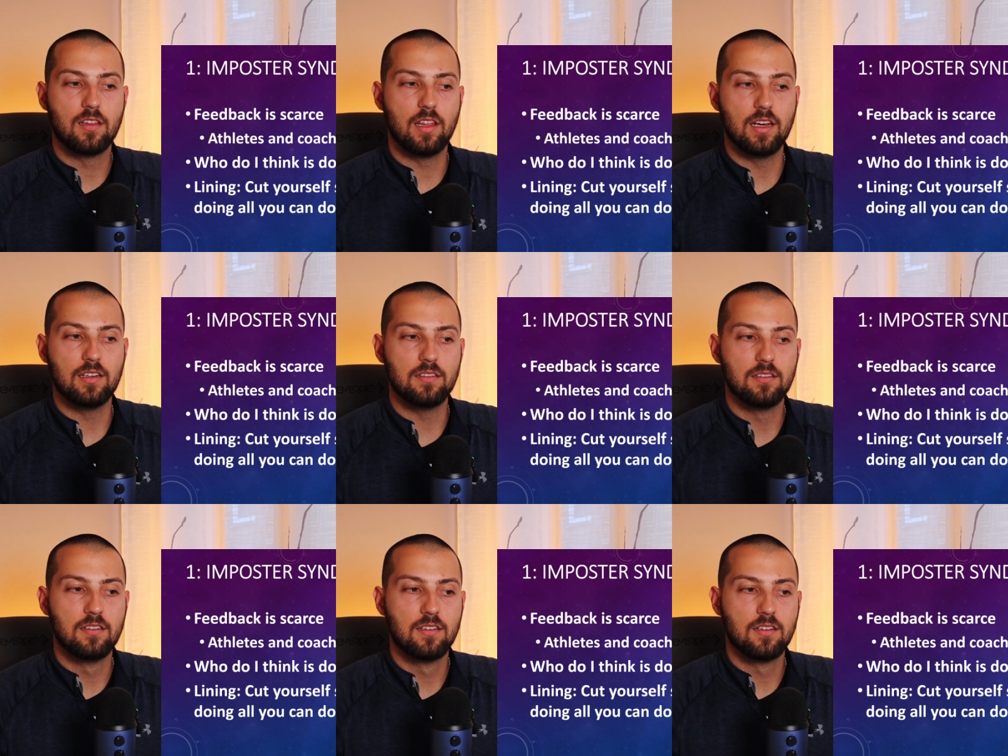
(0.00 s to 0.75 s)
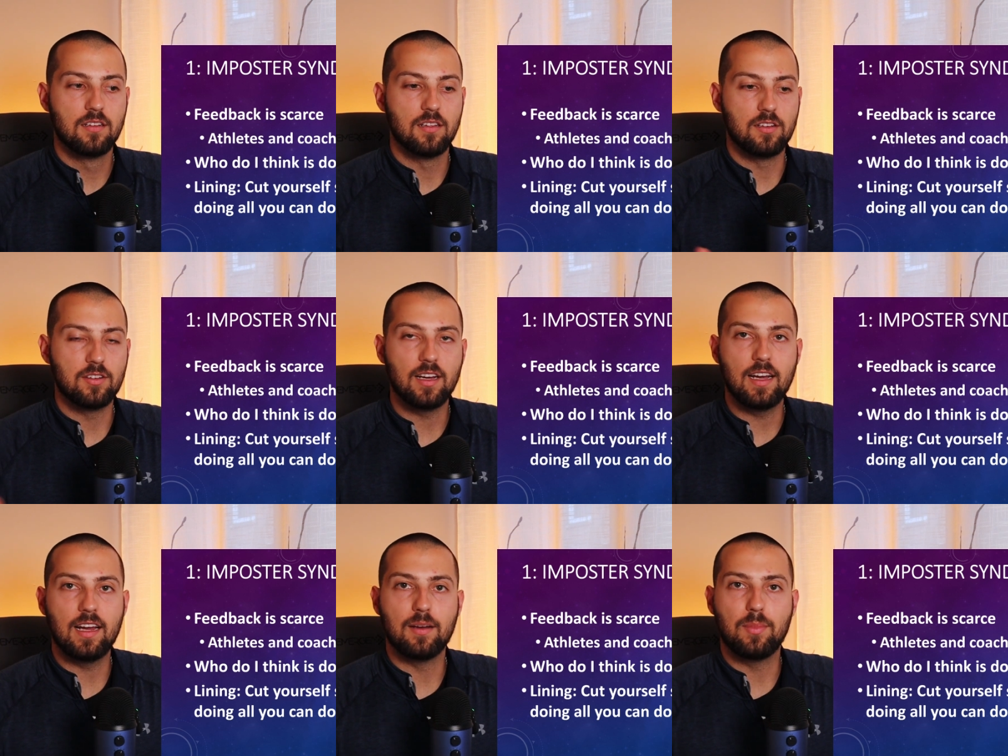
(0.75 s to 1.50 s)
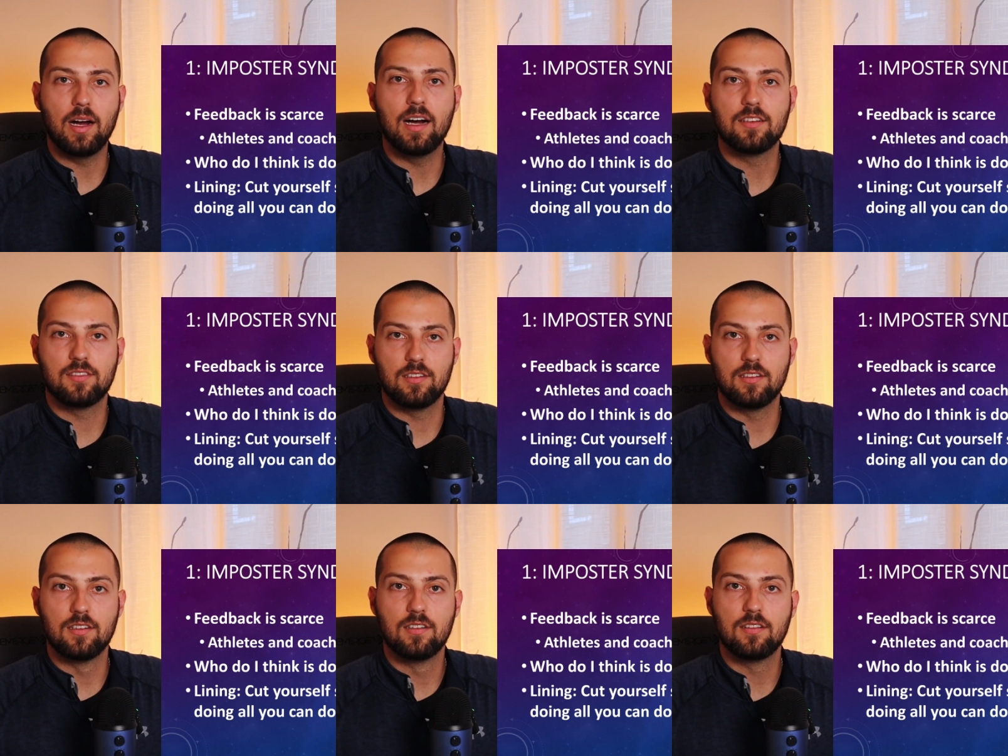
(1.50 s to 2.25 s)
then you're not an
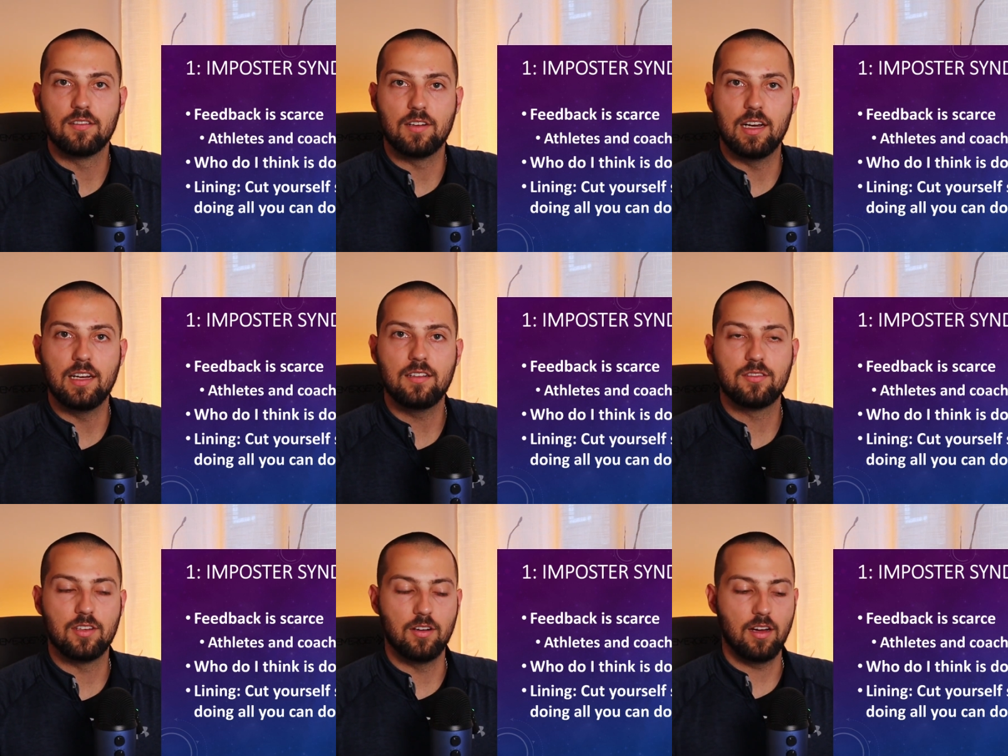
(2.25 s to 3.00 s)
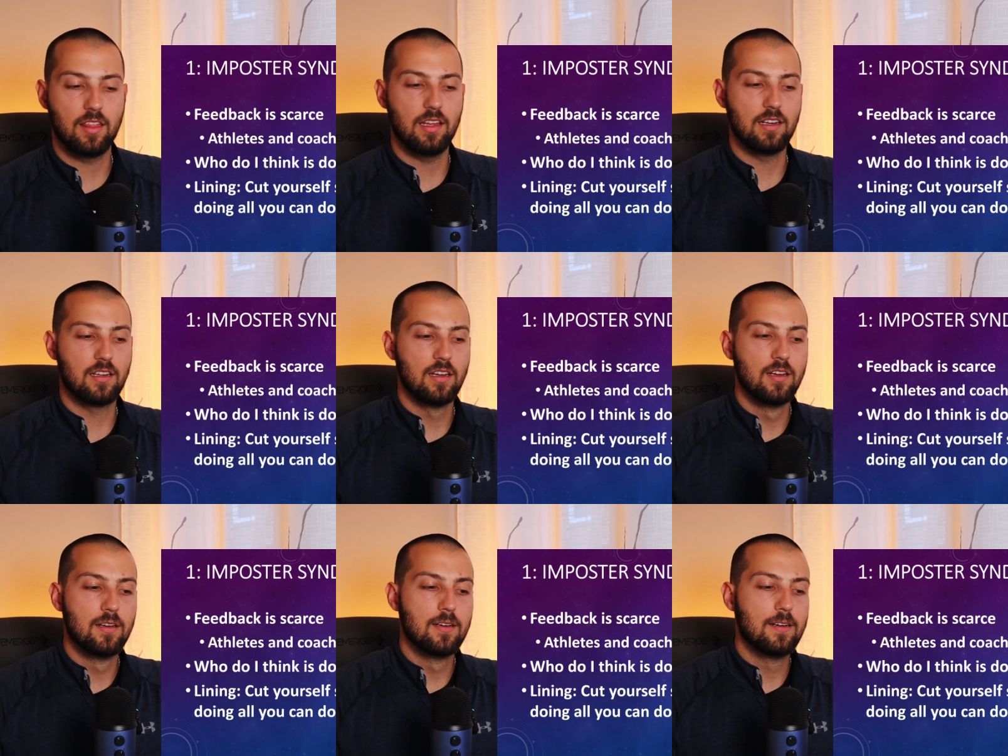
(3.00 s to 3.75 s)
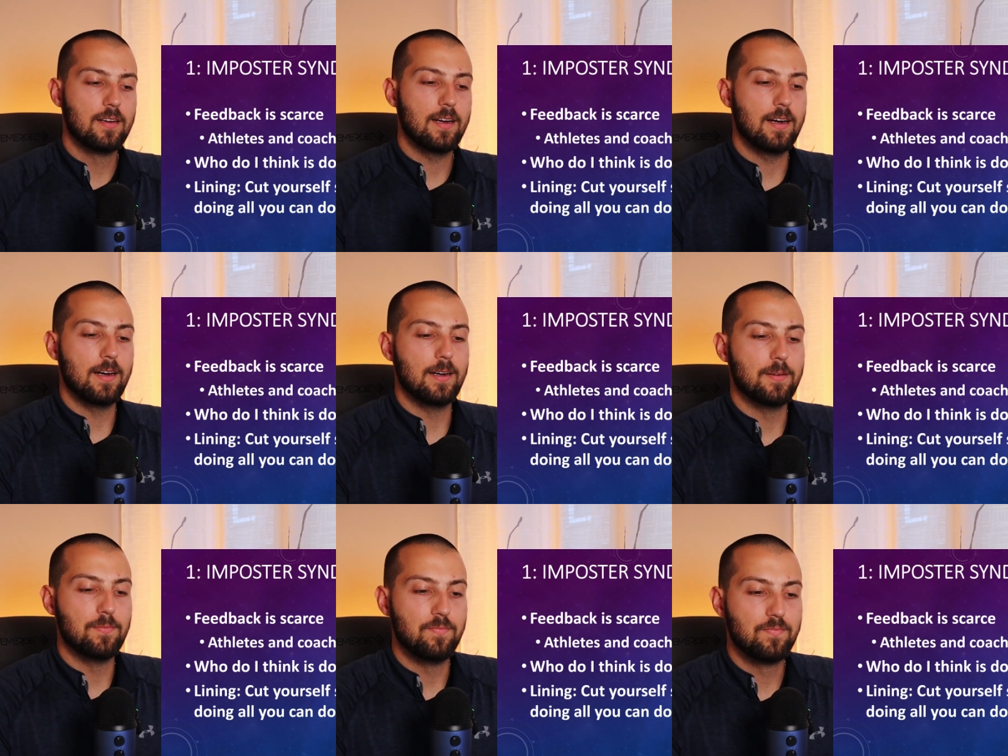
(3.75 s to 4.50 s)
imposter, right? So I think
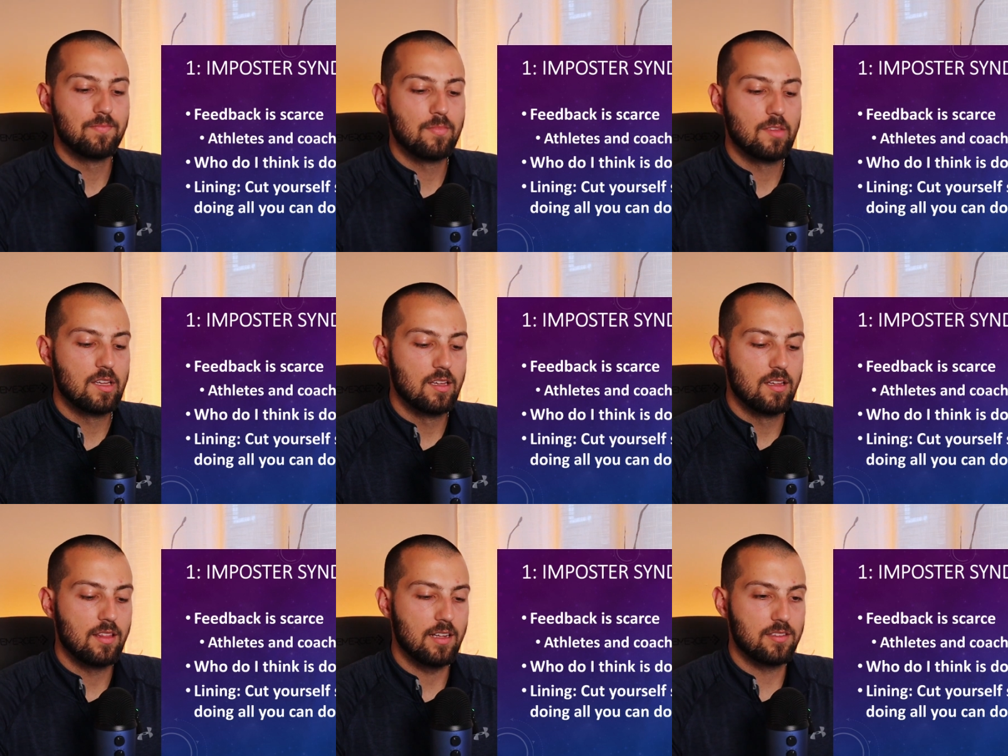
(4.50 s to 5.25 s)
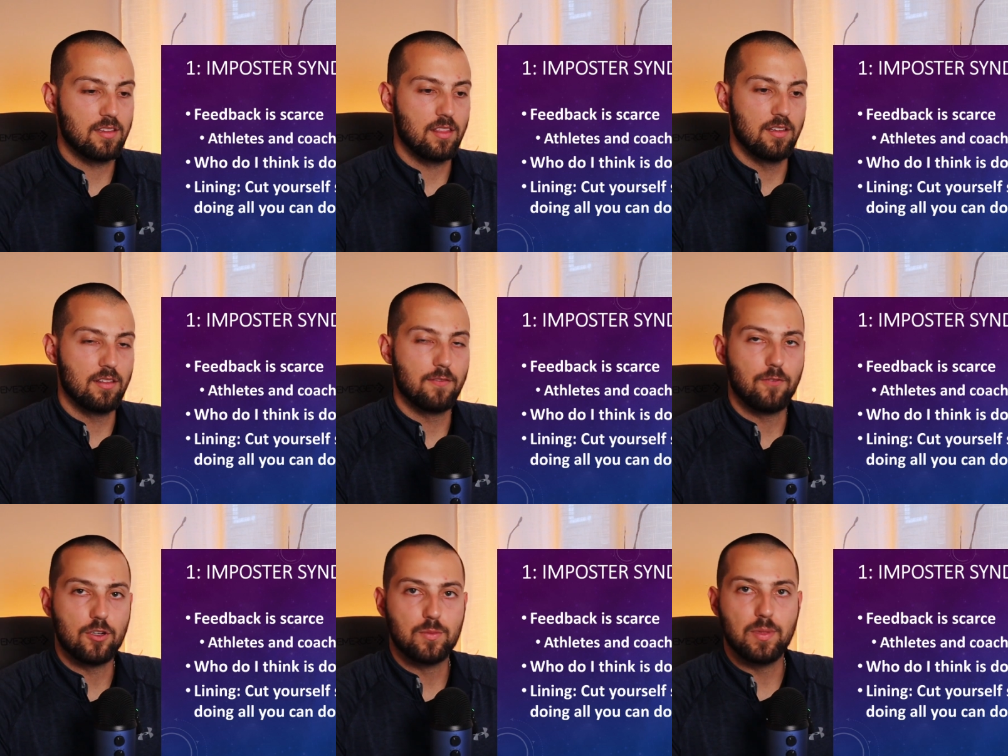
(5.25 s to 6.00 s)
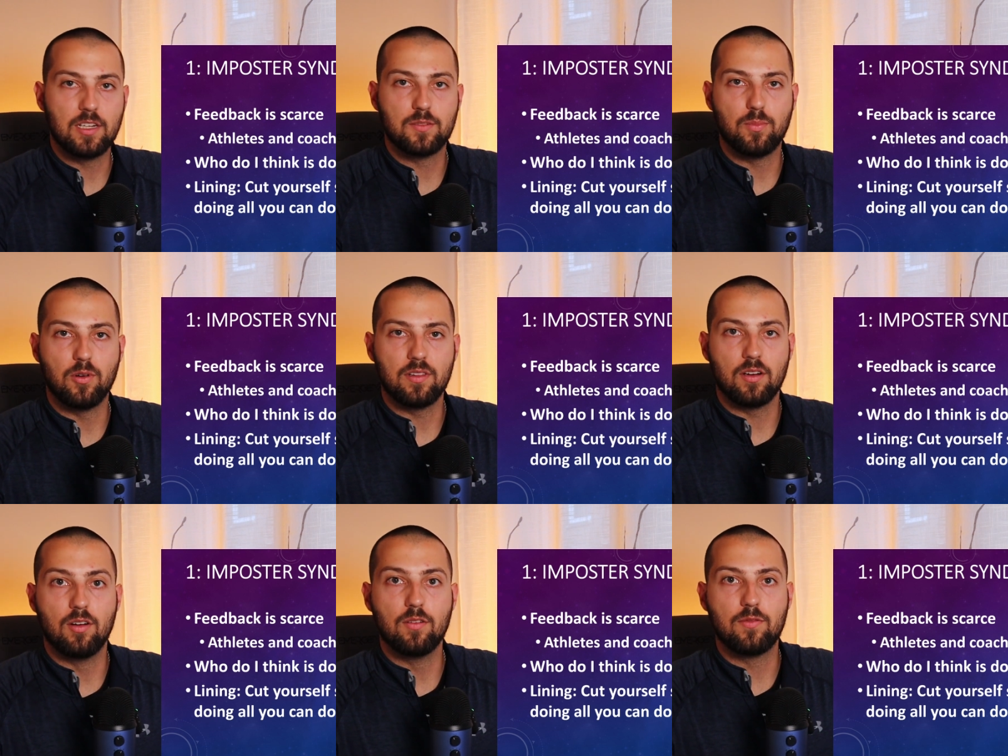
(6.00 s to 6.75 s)
that's the first biggest point
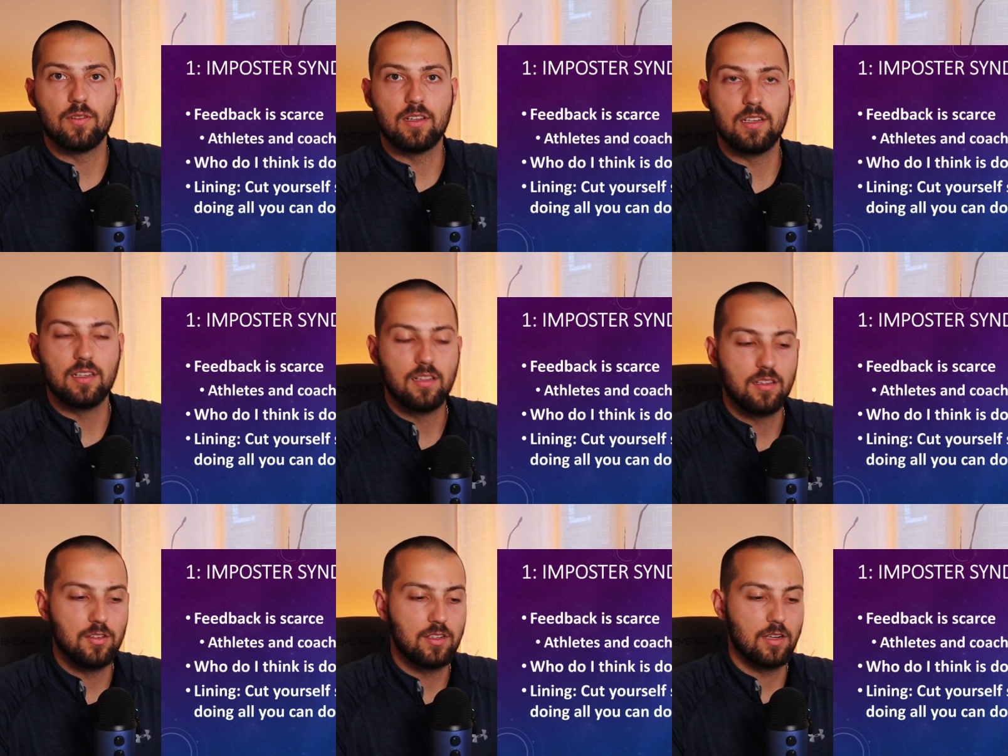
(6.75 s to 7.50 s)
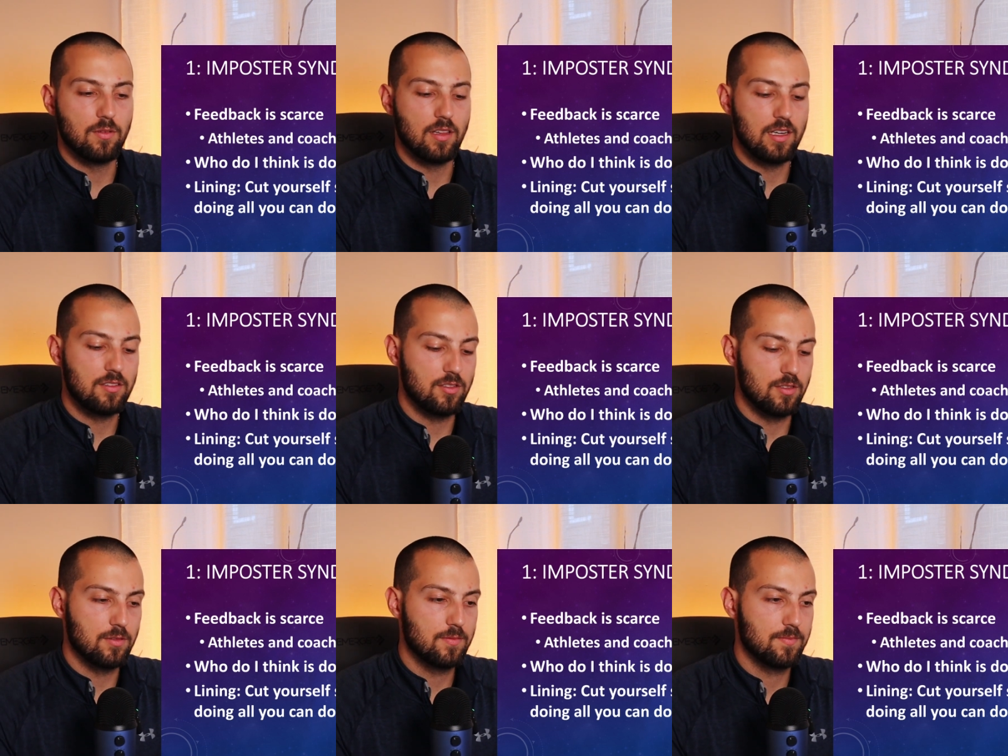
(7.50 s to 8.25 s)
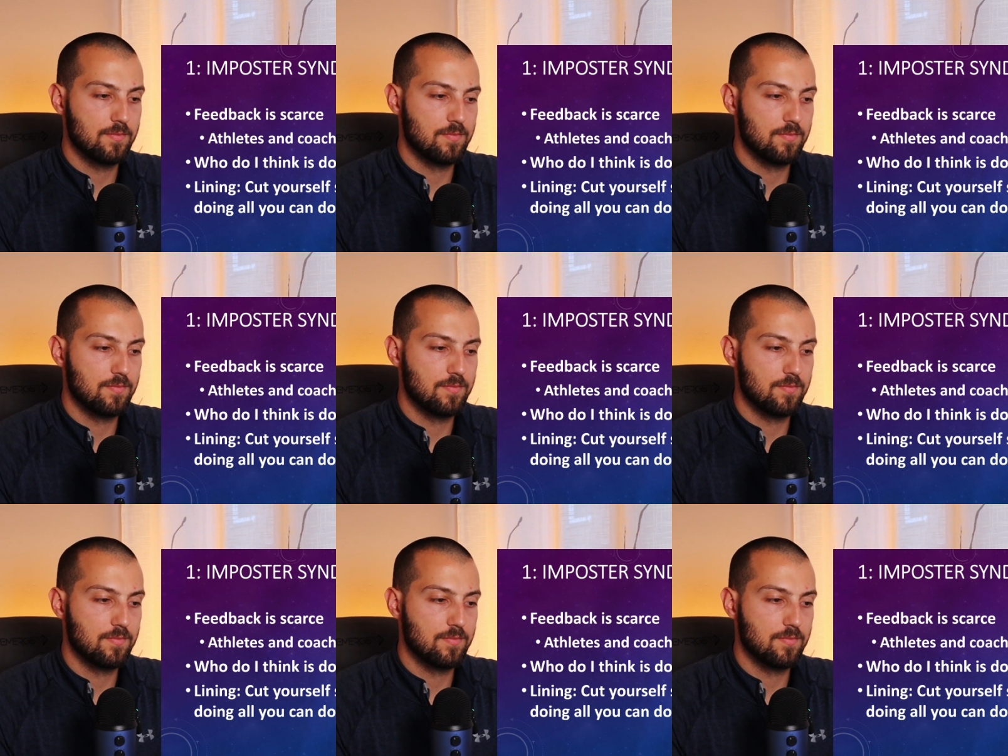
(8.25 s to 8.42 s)
that hopefully you can relate to.